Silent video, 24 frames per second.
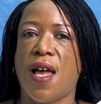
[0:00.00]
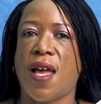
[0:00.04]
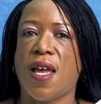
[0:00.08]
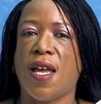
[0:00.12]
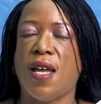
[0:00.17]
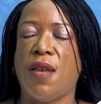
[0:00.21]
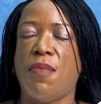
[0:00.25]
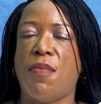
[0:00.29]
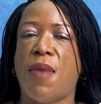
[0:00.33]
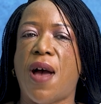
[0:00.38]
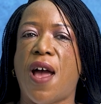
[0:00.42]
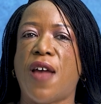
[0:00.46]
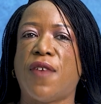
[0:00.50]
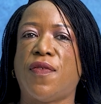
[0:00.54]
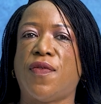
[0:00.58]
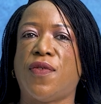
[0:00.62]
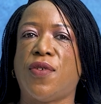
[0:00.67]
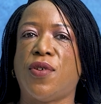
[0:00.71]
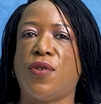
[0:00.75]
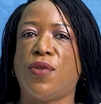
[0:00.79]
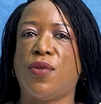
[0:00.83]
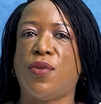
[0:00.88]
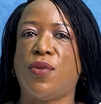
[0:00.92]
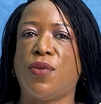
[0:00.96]
In my
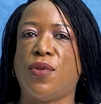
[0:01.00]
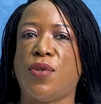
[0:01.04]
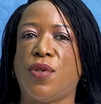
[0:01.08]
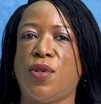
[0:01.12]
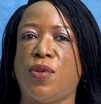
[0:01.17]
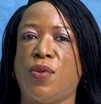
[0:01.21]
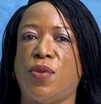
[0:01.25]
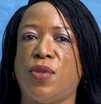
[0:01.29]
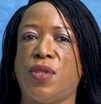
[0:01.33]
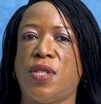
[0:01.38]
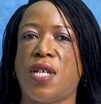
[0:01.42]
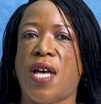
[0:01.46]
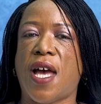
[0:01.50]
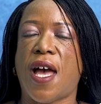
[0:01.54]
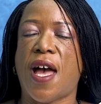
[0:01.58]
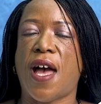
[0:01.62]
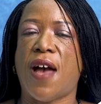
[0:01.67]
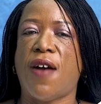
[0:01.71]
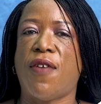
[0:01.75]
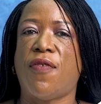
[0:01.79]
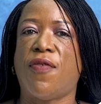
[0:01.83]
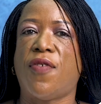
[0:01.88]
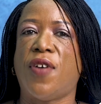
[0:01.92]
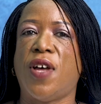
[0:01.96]
view, you would
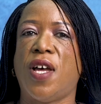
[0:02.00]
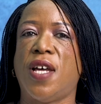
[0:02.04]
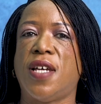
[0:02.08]
have